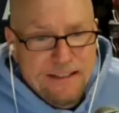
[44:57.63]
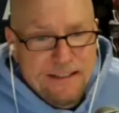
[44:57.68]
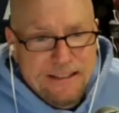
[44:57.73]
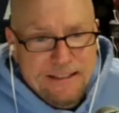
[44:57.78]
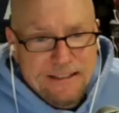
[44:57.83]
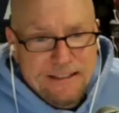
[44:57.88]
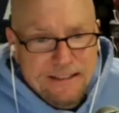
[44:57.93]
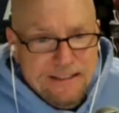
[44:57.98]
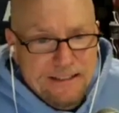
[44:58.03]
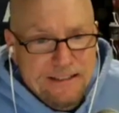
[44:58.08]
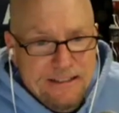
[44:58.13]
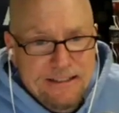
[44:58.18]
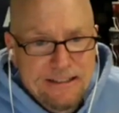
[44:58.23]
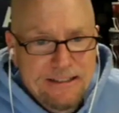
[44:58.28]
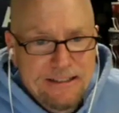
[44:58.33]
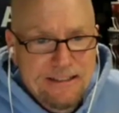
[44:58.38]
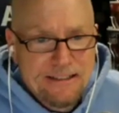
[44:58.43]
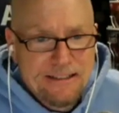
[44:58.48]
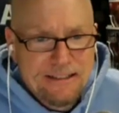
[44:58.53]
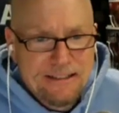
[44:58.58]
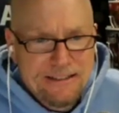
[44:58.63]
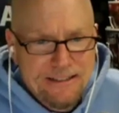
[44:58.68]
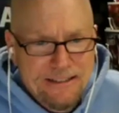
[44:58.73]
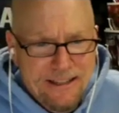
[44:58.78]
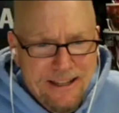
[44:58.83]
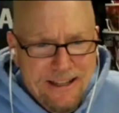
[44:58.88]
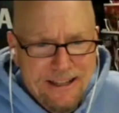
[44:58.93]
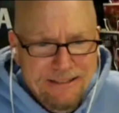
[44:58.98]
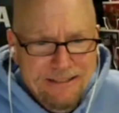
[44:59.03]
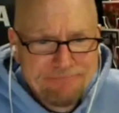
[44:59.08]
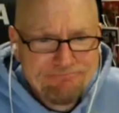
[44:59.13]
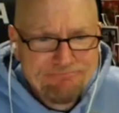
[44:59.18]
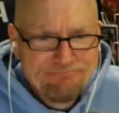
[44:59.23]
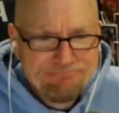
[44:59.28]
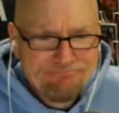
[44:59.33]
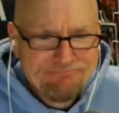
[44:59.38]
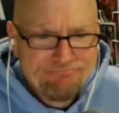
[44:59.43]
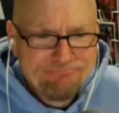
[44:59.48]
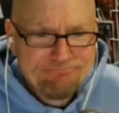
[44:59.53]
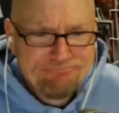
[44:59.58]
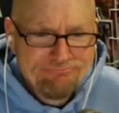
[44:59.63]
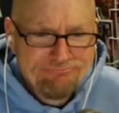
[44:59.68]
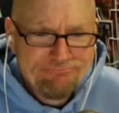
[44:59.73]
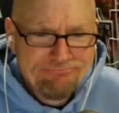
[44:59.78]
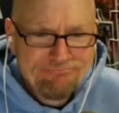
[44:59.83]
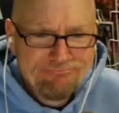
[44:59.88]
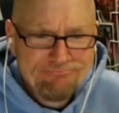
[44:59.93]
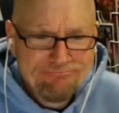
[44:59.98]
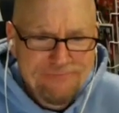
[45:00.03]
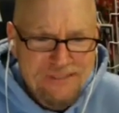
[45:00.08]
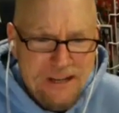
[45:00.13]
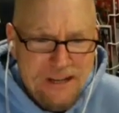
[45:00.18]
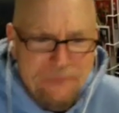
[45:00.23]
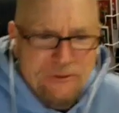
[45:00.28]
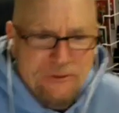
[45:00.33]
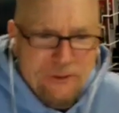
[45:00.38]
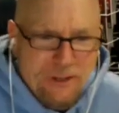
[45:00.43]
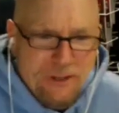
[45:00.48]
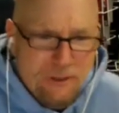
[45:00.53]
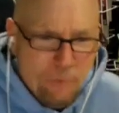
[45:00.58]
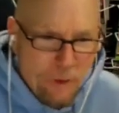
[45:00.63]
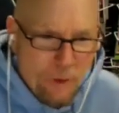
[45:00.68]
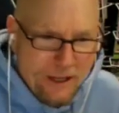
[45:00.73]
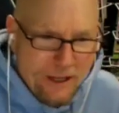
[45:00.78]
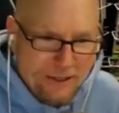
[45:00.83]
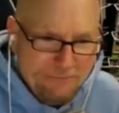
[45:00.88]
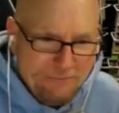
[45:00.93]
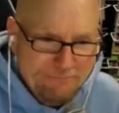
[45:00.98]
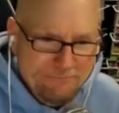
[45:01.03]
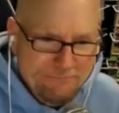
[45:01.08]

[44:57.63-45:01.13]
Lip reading: like, yeah, Trapster can wait.